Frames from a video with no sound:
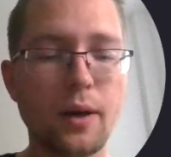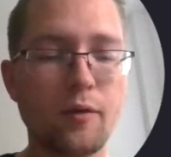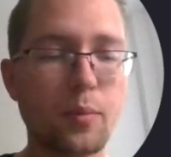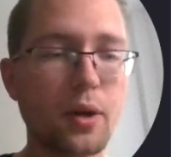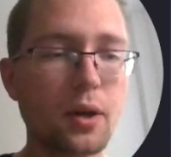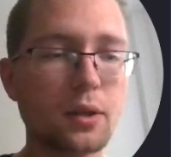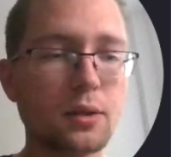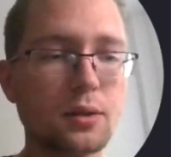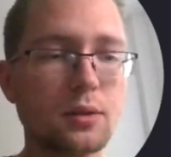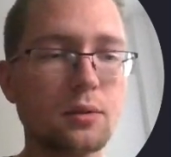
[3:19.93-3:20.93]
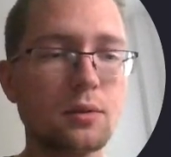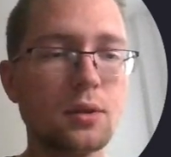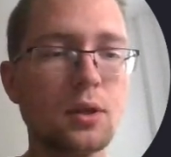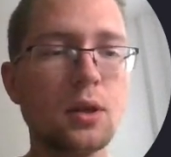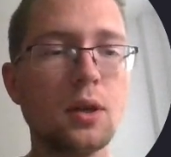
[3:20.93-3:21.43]
Now we have a product,
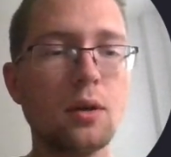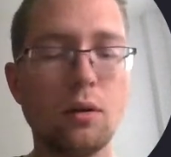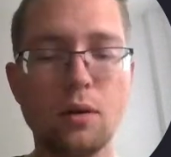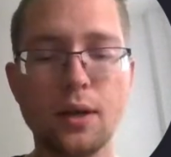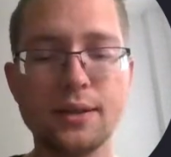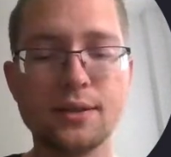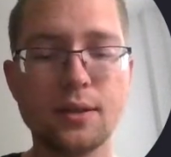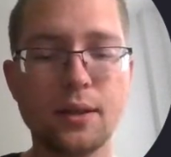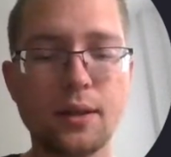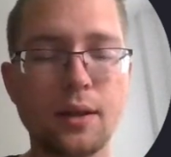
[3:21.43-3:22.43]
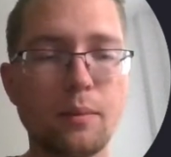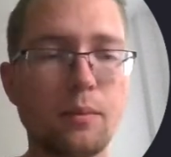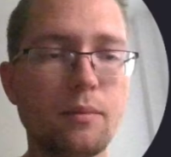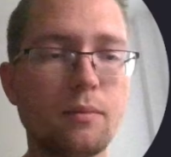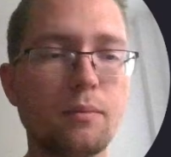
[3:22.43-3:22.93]
or let's
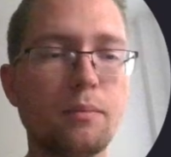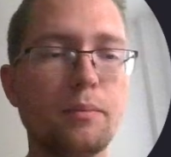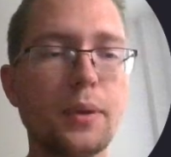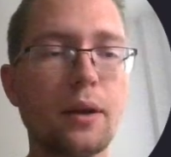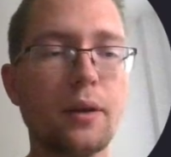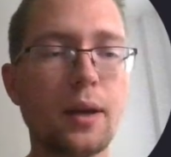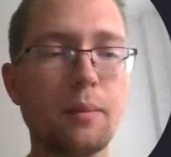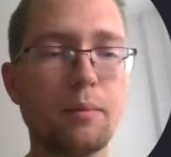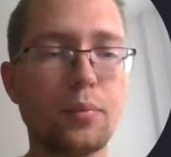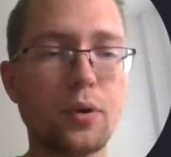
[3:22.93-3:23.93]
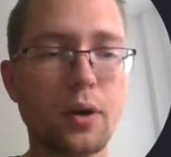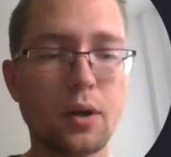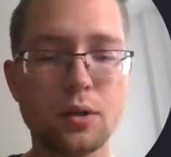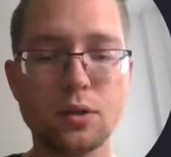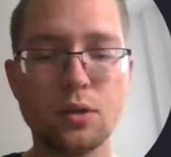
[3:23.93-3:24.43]
get a better name,
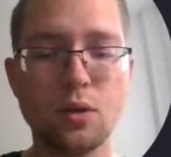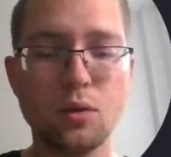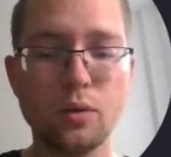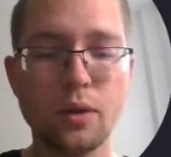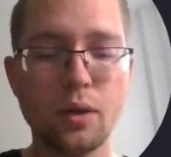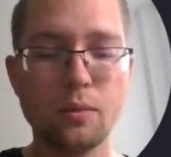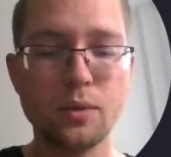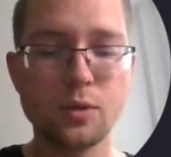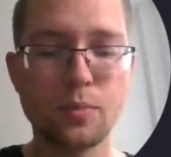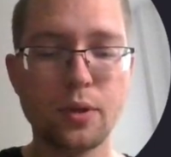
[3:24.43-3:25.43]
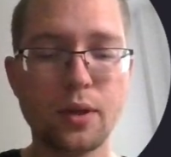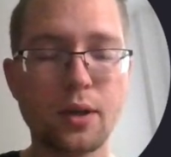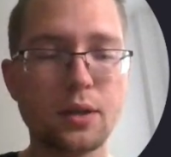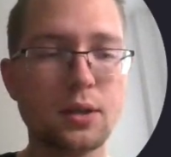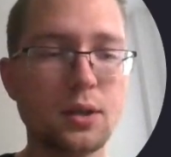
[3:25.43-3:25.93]
product code equals
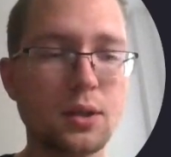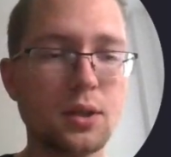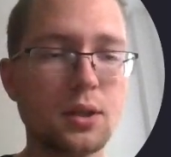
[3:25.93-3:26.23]
product.